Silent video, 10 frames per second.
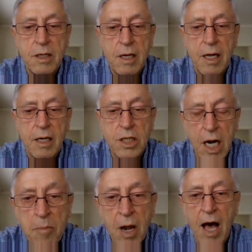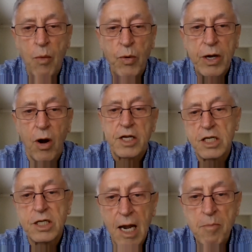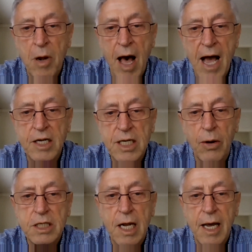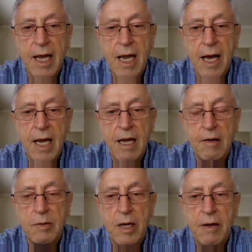slimline. We call it slimline. So it's a